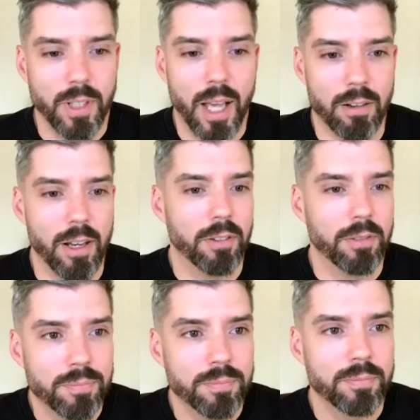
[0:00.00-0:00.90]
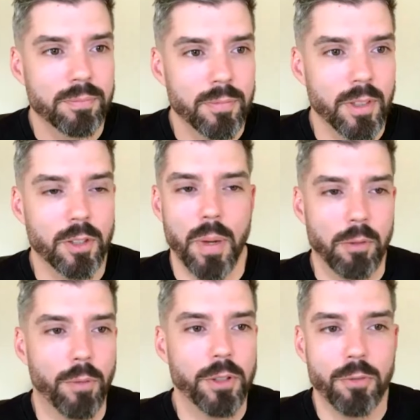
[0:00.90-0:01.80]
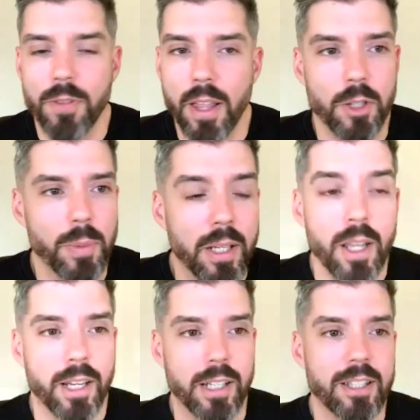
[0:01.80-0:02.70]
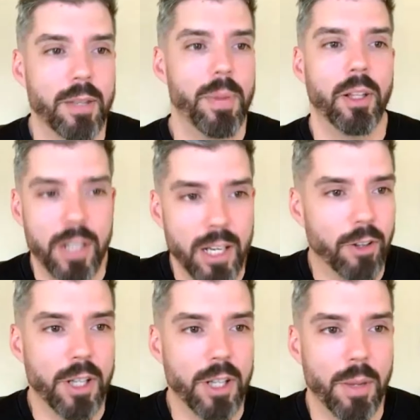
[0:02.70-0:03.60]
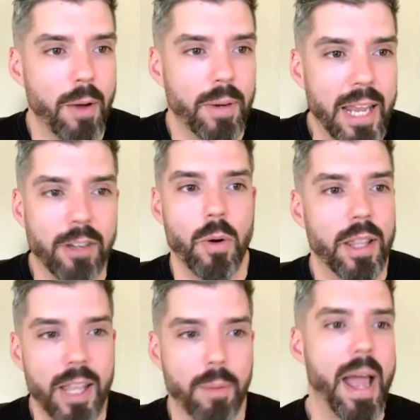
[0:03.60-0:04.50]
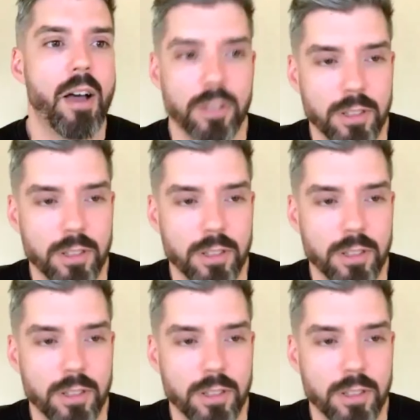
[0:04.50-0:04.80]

I don't know, it might ruffle some feathers, but like a disability or something that we can't do anything about.